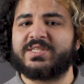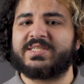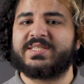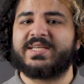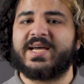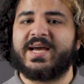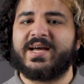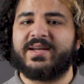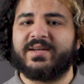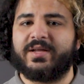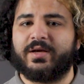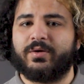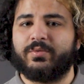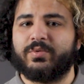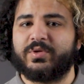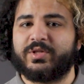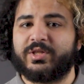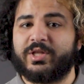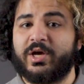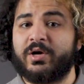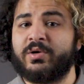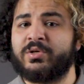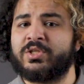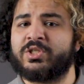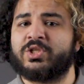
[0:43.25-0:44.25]
standing with
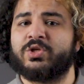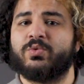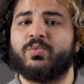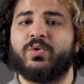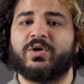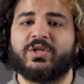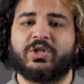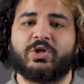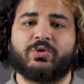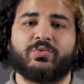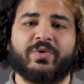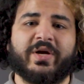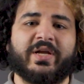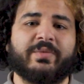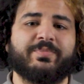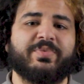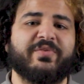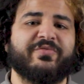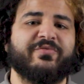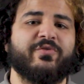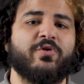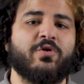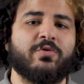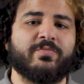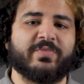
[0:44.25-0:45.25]
those who want great
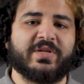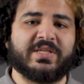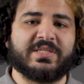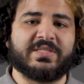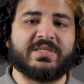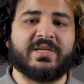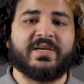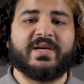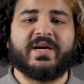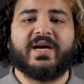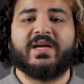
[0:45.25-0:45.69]
performance